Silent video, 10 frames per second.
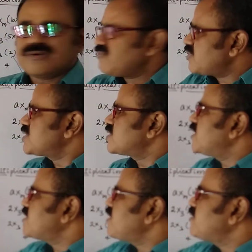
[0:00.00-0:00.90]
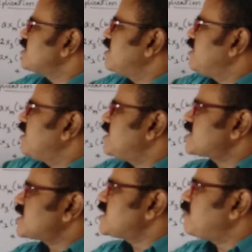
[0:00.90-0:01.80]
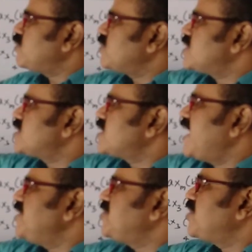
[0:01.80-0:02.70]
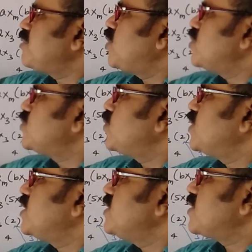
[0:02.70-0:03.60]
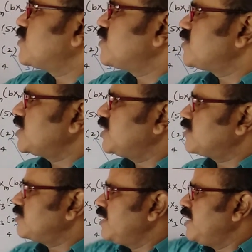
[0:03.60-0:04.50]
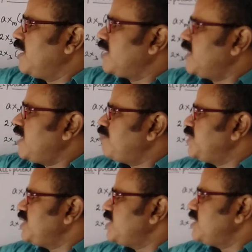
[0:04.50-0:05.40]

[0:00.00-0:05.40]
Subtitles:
First, let us discuss about this. Addition modulo is associative. A, B,